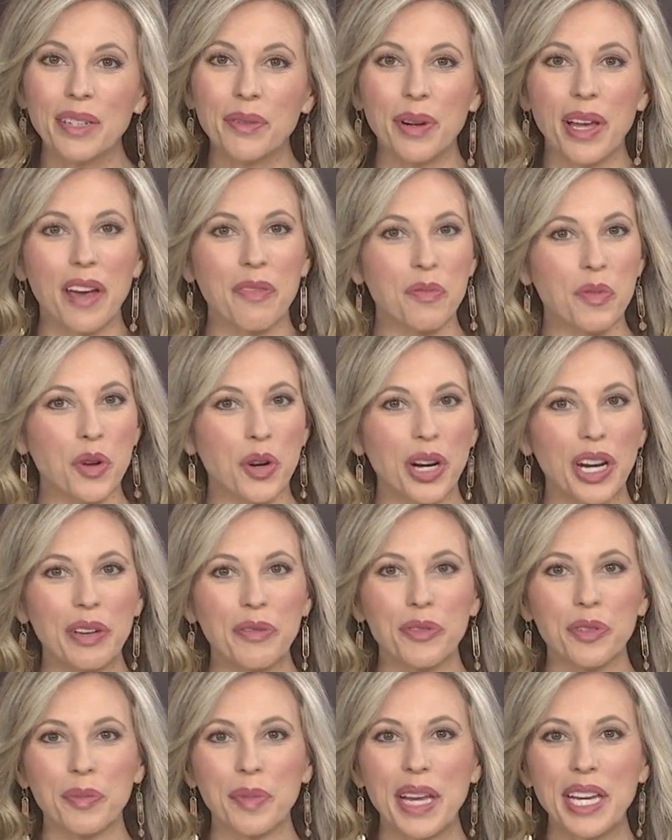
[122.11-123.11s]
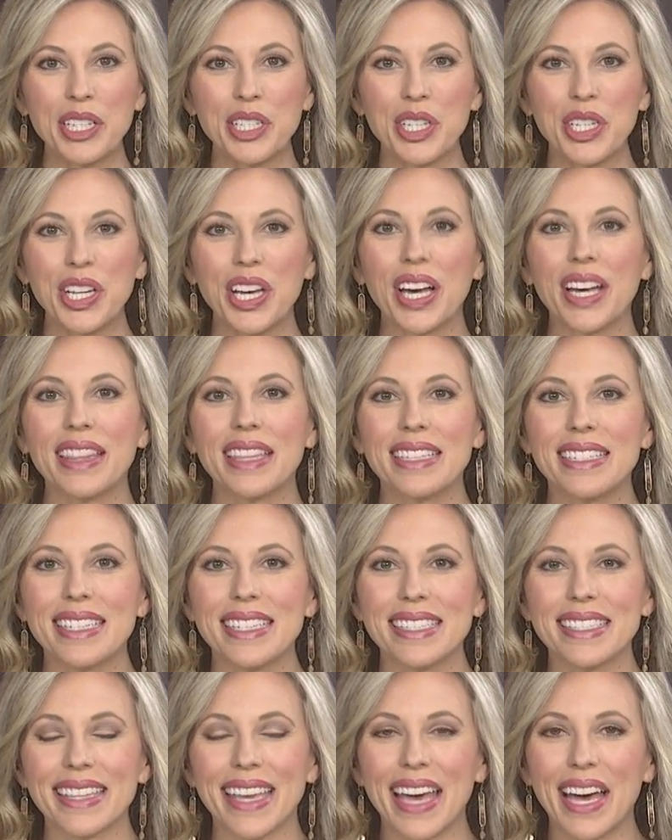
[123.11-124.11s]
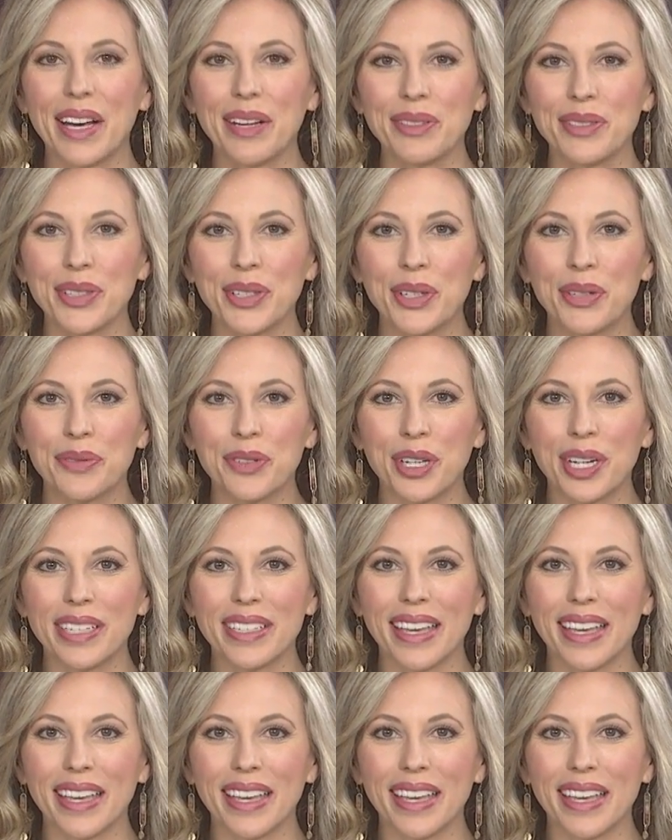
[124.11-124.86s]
We have more information on the discount over at